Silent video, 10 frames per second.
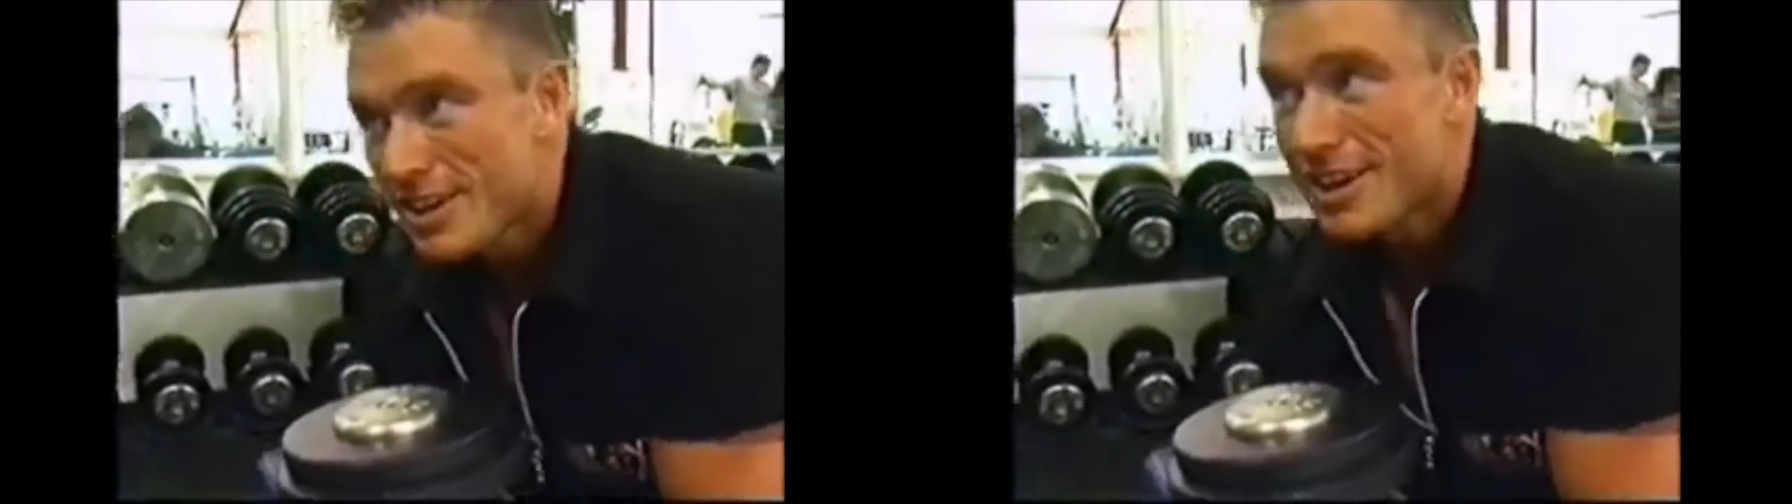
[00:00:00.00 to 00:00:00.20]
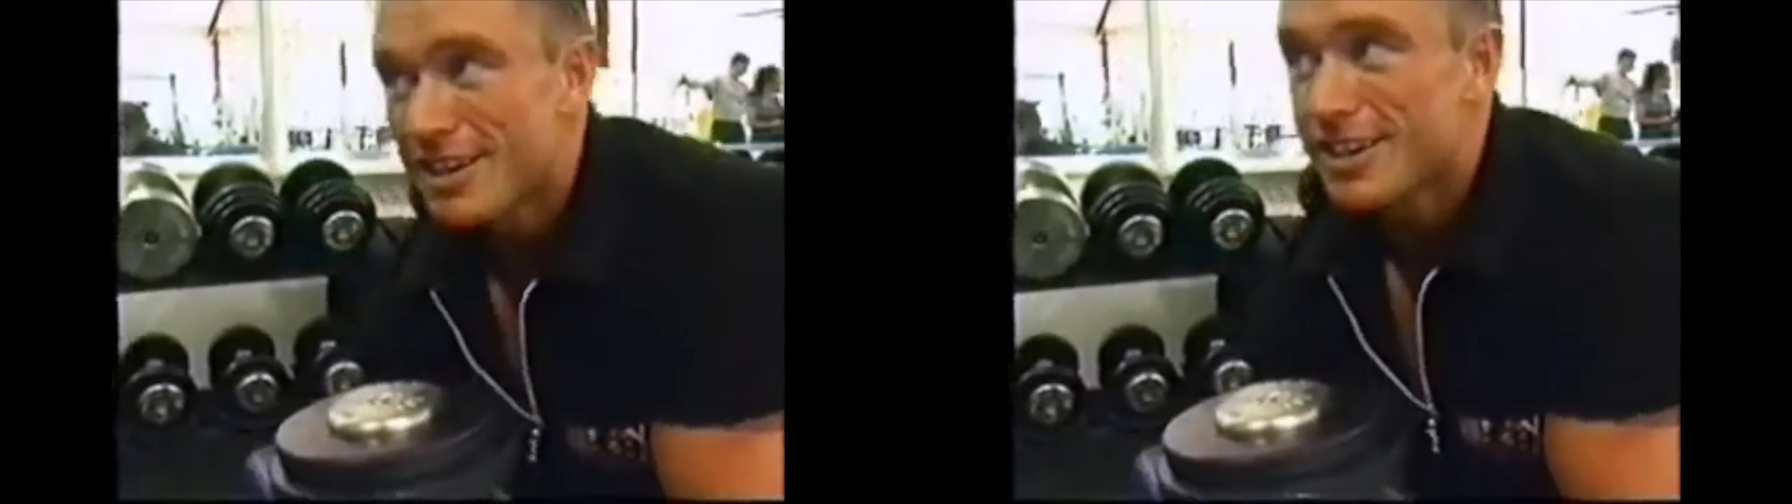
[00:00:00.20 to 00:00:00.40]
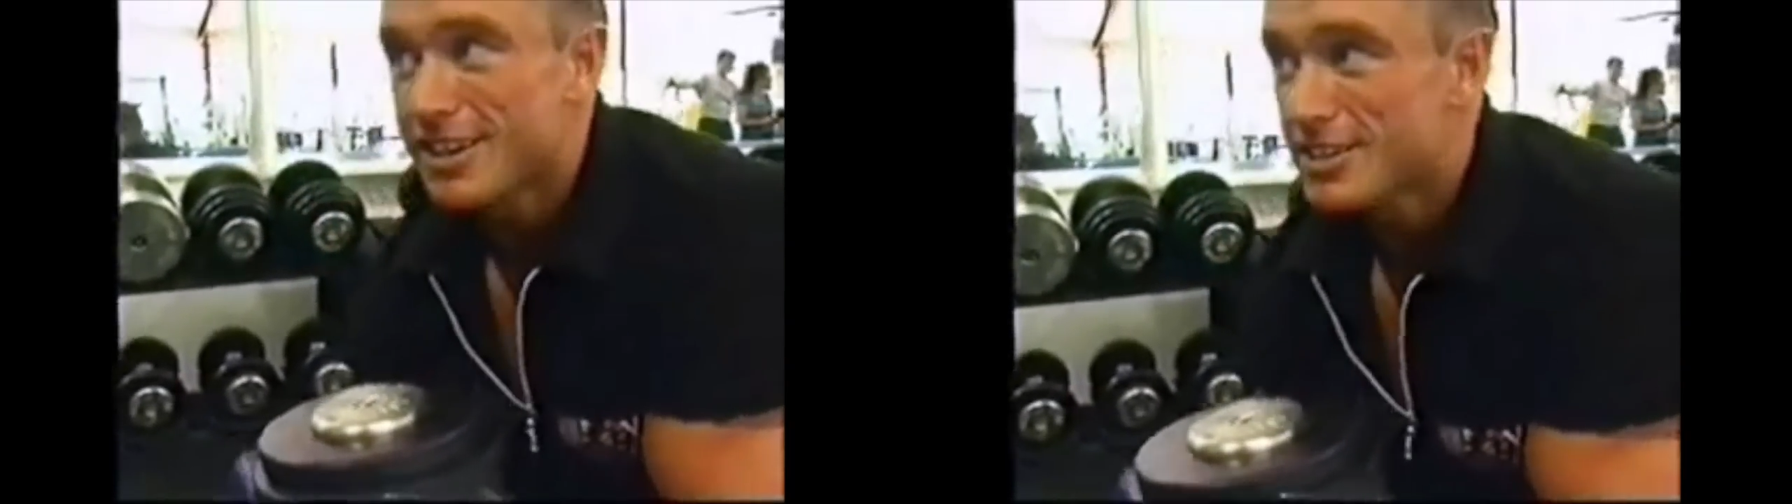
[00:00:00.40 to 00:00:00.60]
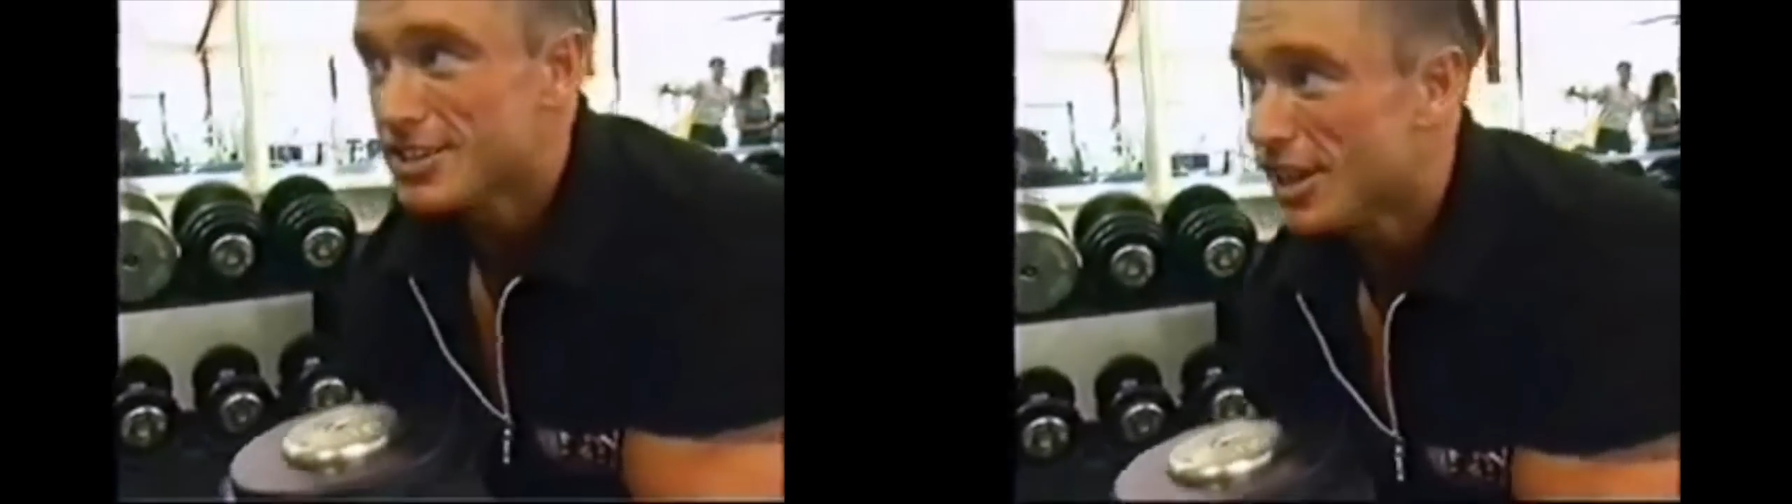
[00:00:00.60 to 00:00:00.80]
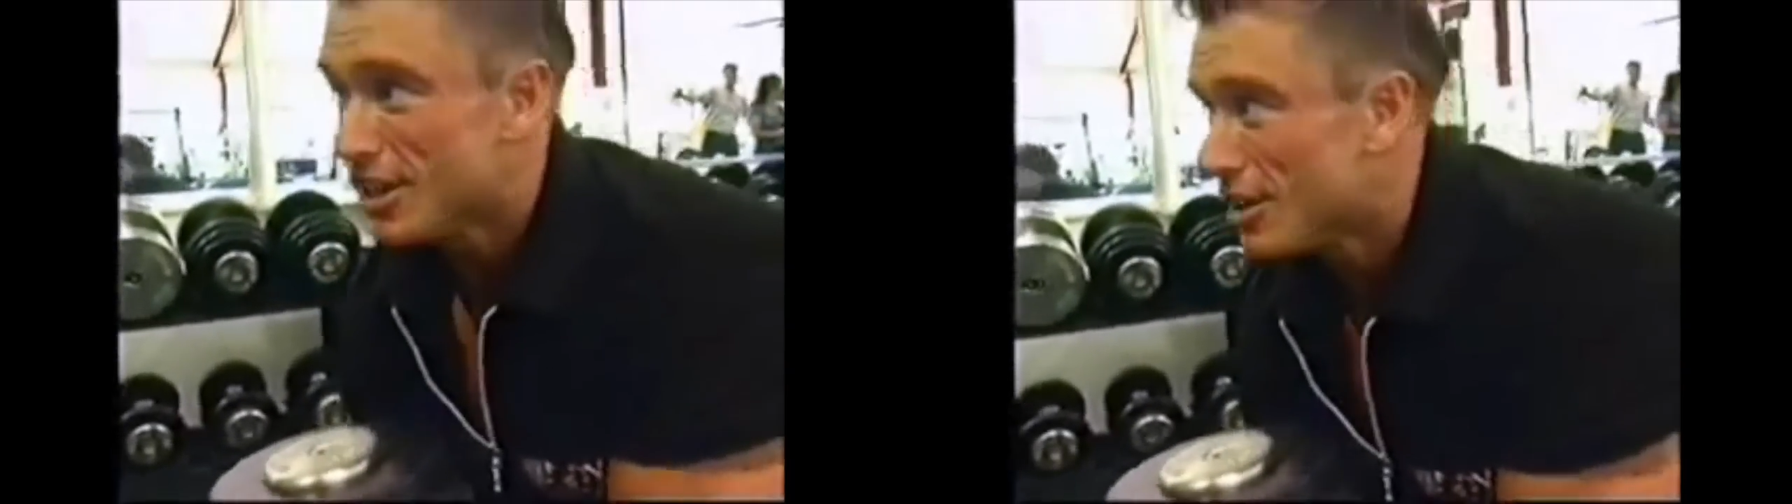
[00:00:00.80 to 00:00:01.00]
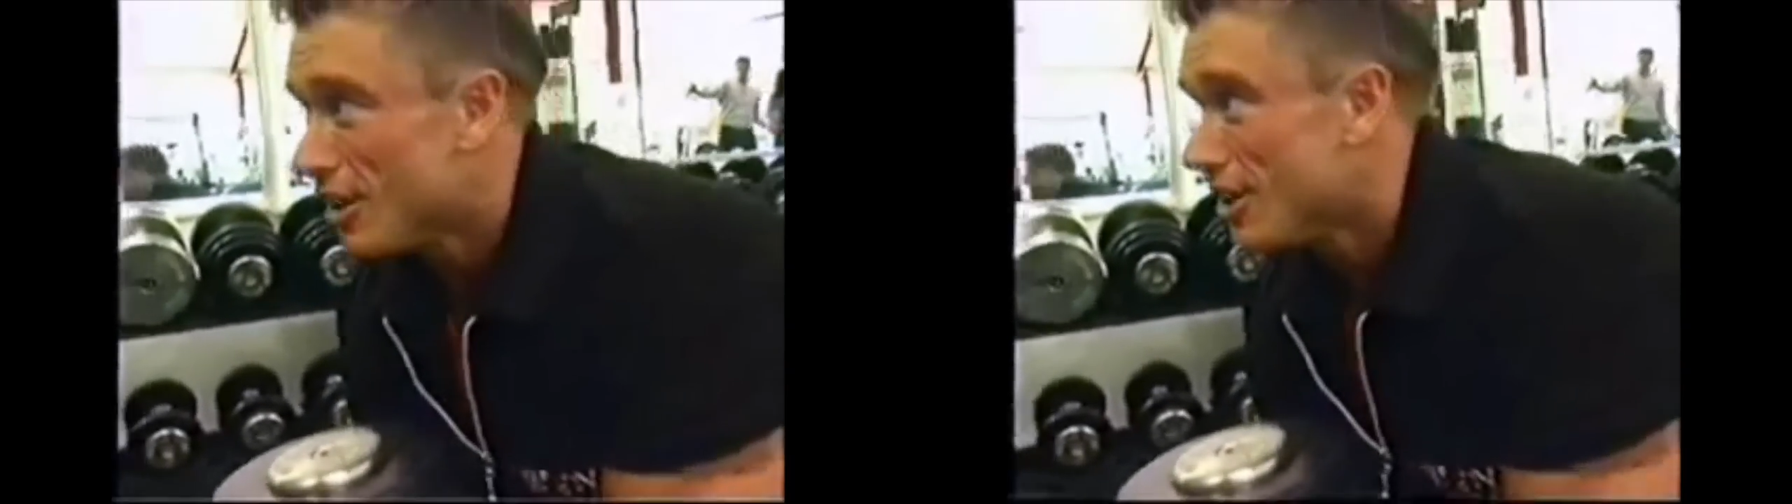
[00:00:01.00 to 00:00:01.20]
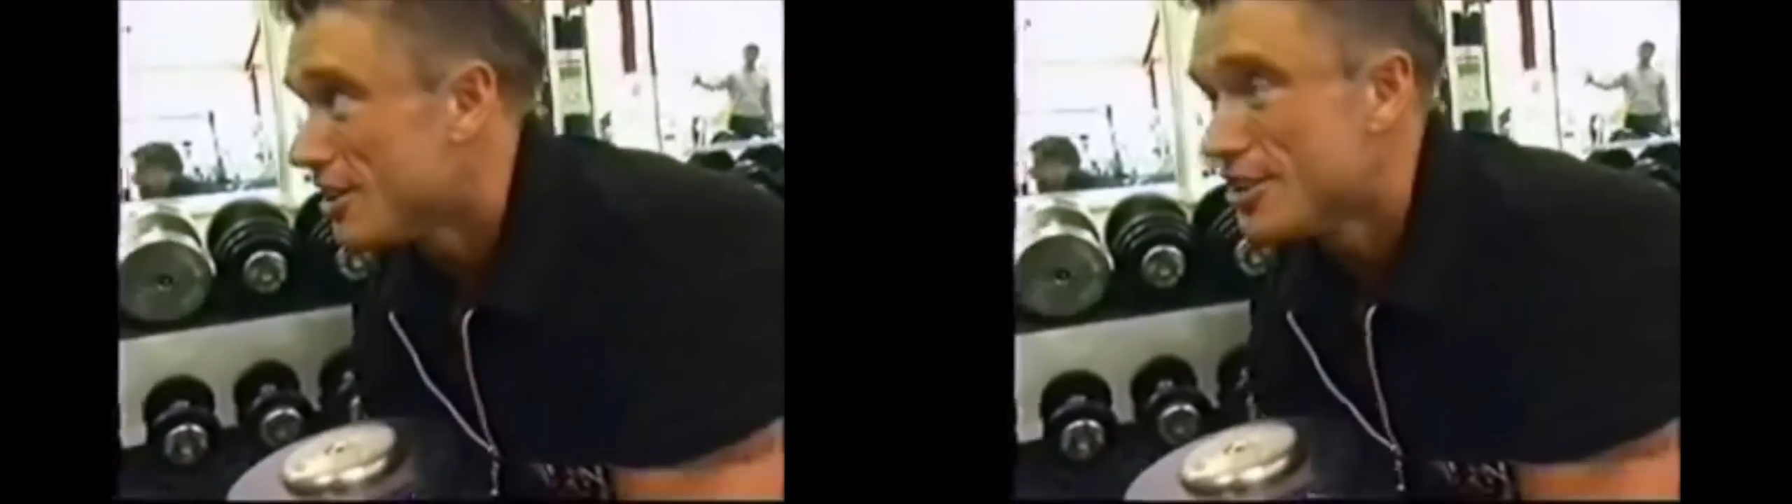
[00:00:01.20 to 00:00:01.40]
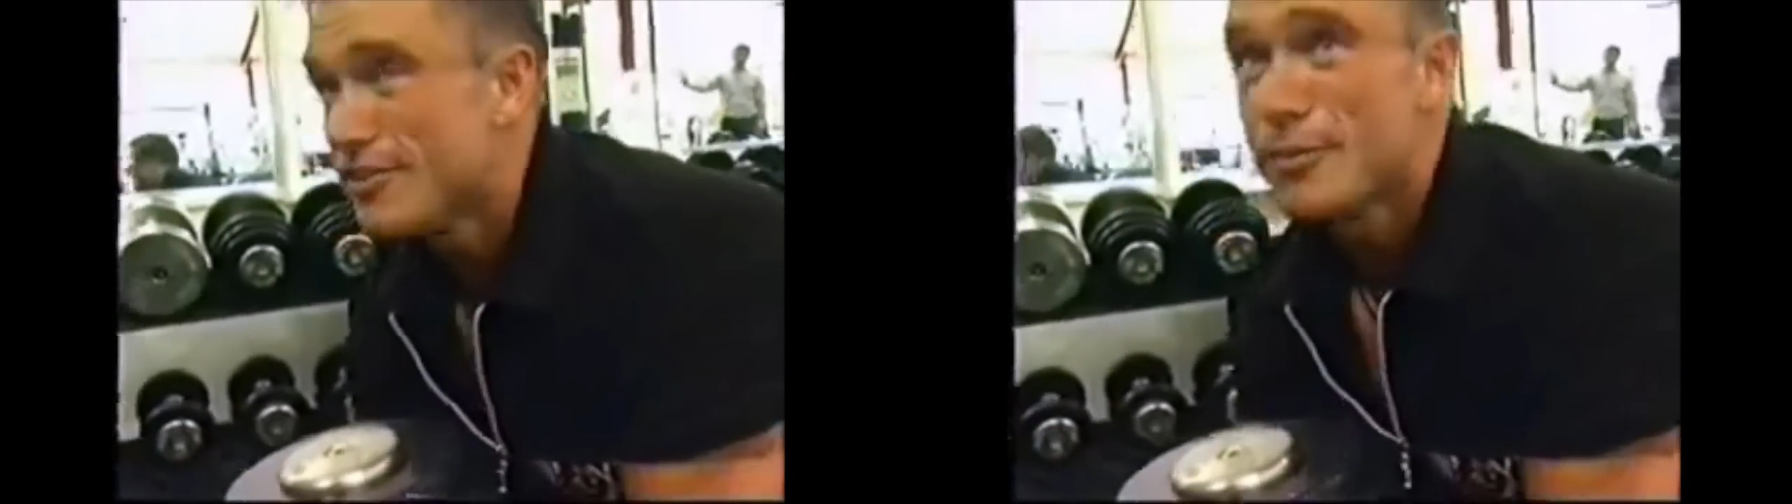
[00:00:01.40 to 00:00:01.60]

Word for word: young kids, young guys,